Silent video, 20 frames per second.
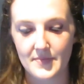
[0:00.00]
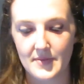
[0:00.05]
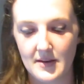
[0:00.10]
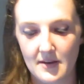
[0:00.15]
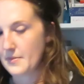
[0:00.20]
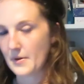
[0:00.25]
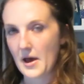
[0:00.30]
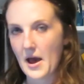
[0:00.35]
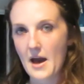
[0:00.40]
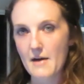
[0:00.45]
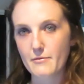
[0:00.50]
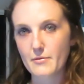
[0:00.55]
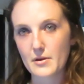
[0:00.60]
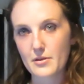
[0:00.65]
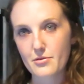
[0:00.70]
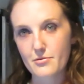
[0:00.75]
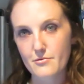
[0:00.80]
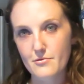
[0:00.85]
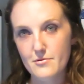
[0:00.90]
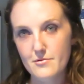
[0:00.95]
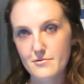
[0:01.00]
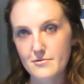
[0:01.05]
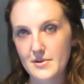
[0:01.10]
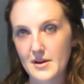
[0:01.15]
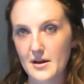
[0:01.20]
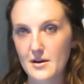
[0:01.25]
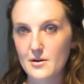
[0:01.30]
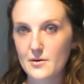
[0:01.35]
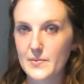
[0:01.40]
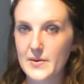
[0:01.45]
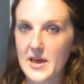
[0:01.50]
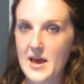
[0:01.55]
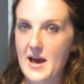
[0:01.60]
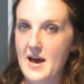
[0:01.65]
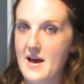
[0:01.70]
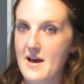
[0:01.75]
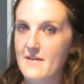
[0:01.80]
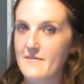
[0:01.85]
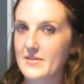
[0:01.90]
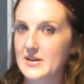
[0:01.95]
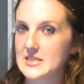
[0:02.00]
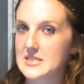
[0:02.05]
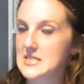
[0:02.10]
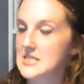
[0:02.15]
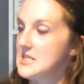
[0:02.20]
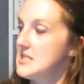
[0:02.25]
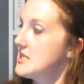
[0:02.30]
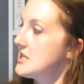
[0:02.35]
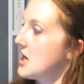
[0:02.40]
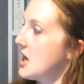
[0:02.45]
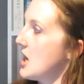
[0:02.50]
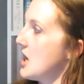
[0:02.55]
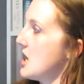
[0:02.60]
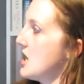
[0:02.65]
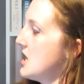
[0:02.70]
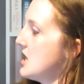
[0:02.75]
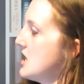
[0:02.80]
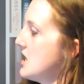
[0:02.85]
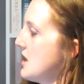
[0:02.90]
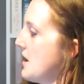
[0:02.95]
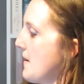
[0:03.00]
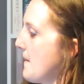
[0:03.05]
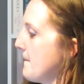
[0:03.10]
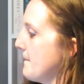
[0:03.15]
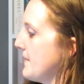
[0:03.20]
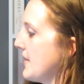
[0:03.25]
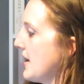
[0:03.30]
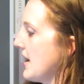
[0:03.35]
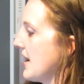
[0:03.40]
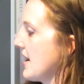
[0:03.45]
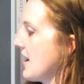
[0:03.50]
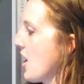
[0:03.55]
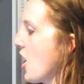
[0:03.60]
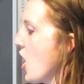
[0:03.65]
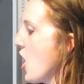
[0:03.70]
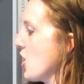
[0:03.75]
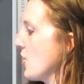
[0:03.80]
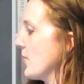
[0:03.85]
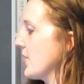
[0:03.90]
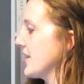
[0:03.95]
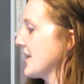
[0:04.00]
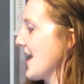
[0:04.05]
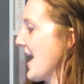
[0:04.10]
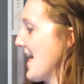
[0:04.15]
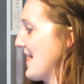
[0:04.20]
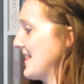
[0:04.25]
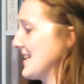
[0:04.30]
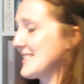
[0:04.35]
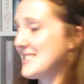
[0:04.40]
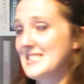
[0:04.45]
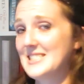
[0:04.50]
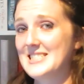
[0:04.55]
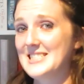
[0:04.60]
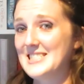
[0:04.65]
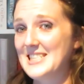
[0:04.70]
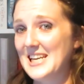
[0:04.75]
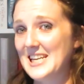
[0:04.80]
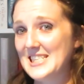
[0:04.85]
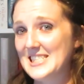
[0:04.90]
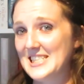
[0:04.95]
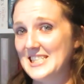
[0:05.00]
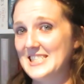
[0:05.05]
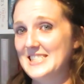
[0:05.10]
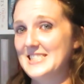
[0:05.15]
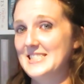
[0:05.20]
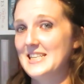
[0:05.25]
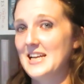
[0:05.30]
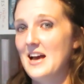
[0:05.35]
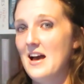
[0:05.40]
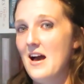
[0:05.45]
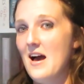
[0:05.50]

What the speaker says: About halfway through now, we have Seeker by Arwen Ellis Dayton.